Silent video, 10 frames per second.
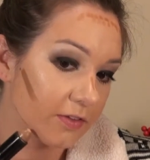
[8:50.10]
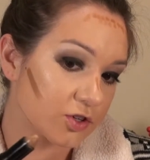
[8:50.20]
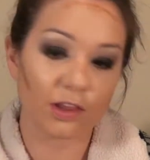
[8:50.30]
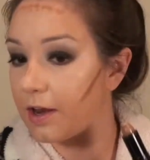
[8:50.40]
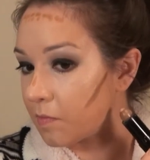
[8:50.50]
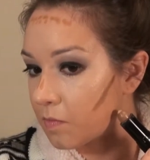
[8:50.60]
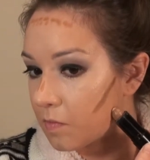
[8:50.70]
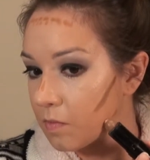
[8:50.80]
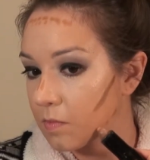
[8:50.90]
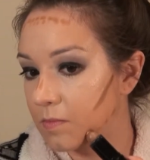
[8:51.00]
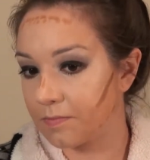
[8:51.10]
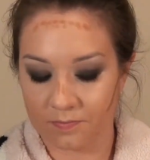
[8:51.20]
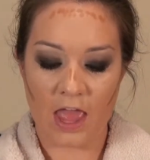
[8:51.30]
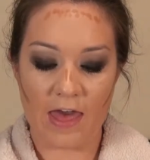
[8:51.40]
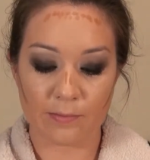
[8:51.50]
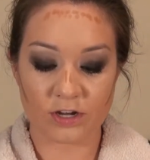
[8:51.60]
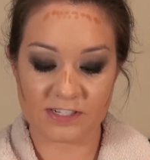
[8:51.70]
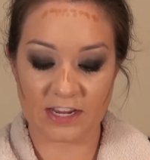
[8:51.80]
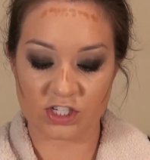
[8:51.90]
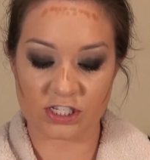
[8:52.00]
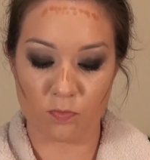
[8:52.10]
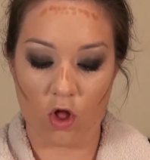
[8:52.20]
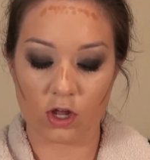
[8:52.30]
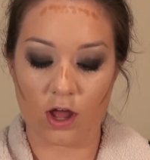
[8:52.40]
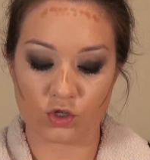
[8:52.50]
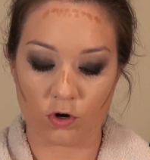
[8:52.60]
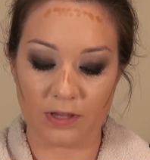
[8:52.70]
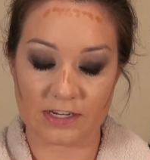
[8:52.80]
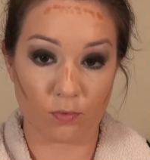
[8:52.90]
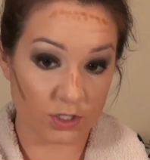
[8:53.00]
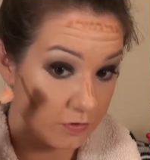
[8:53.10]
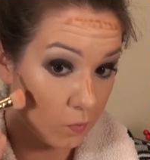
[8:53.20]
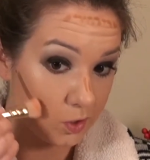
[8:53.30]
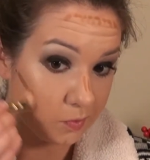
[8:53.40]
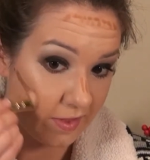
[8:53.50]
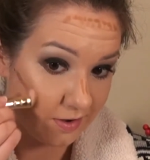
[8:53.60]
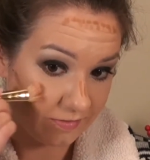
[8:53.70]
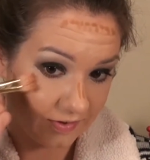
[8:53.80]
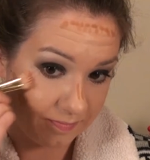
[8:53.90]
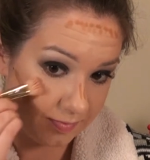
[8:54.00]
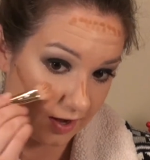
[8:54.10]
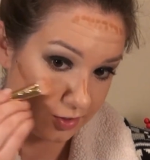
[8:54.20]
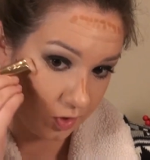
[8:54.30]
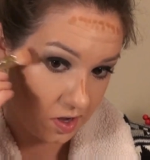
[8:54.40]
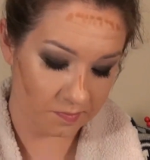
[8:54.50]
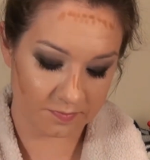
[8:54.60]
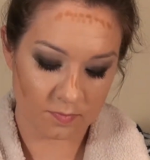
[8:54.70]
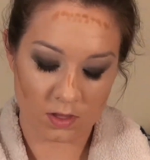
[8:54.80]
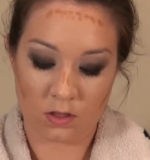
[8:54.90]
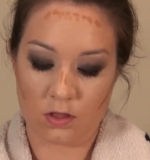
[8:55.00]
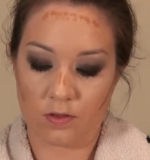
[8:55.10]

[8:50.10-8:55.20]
on either side of the center of the nose, and just a little bit on the jawline.